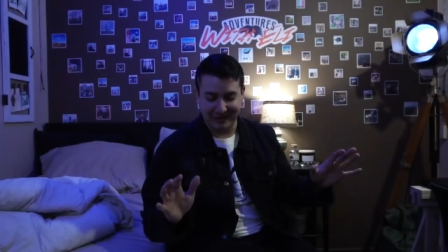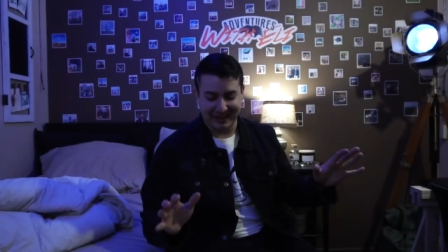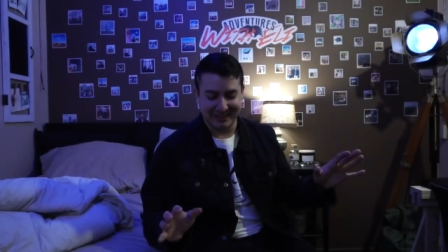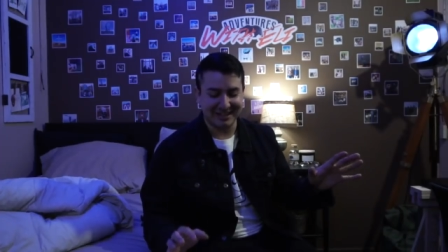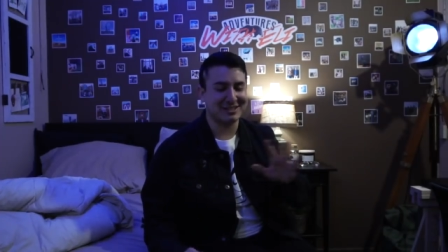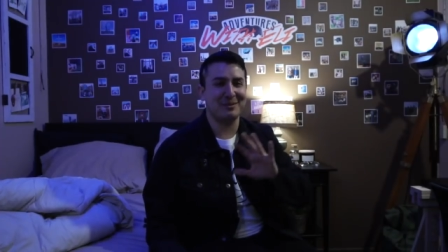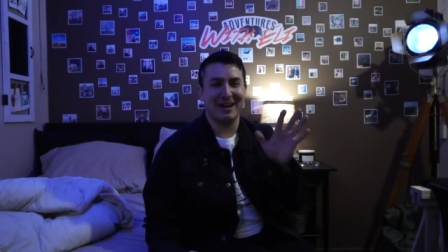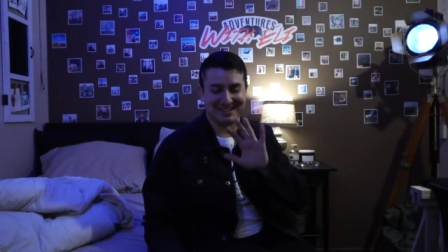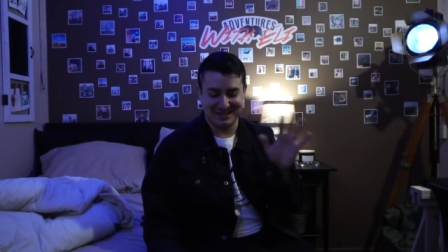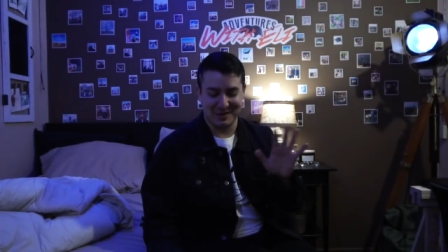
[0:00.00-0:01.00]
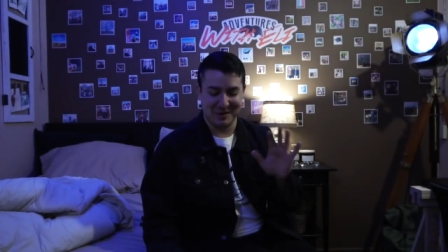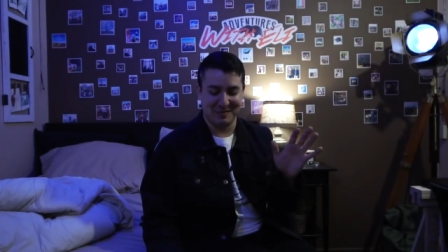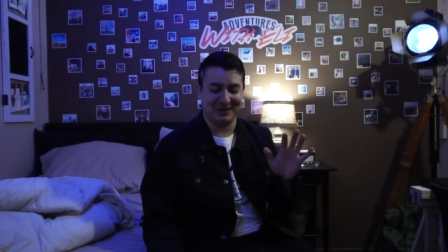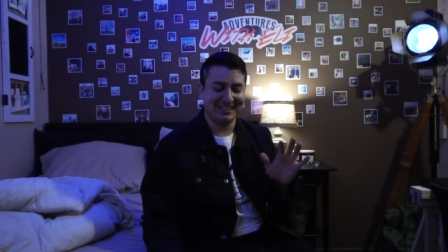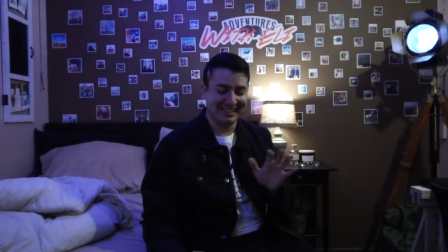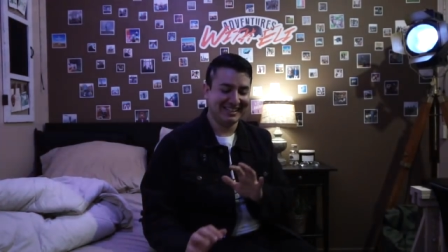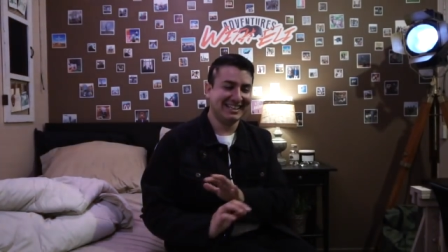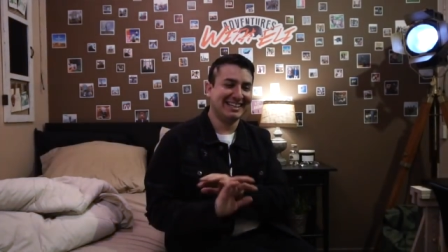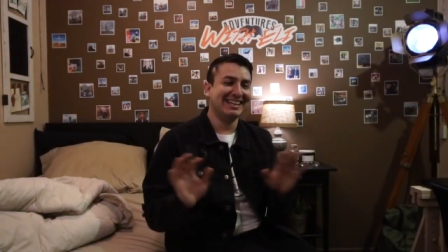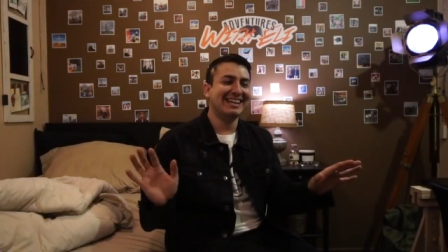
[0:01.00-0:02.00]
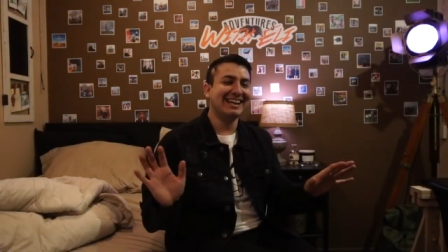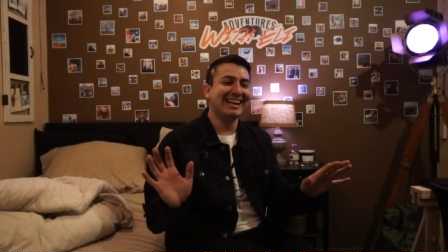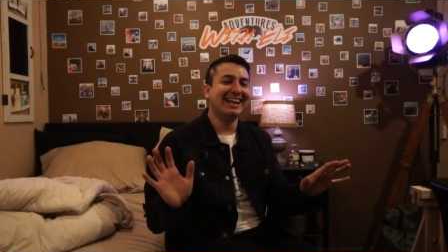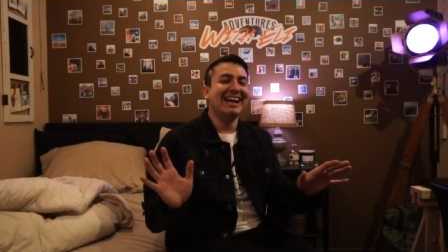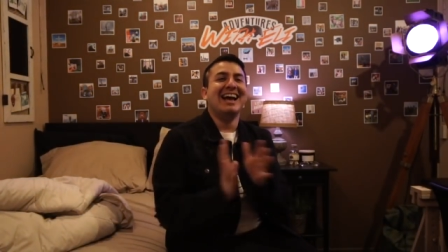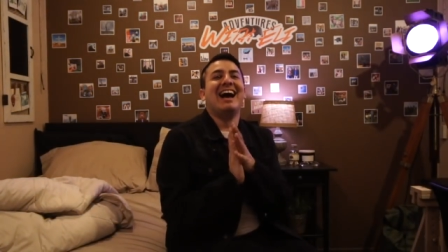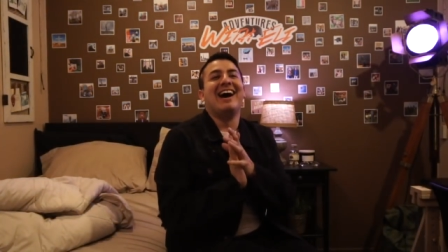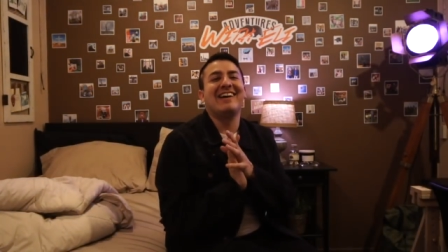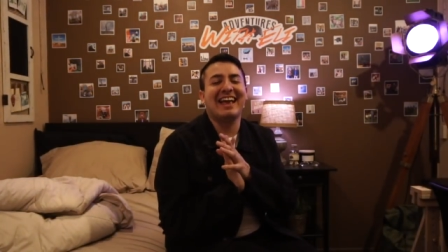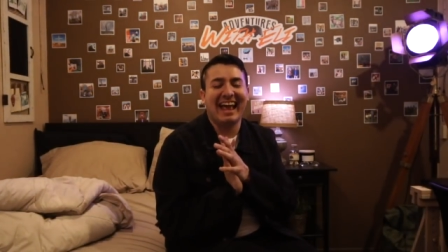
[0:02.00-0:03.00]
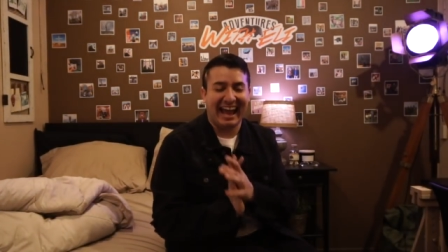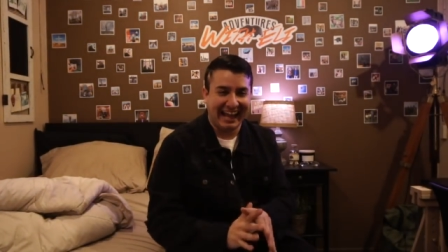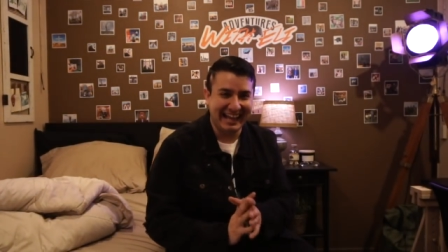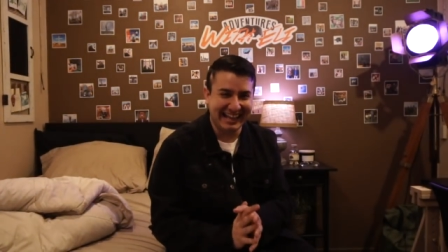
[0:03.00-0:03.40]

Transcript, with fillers: Okay, let's go back to normal. Okay.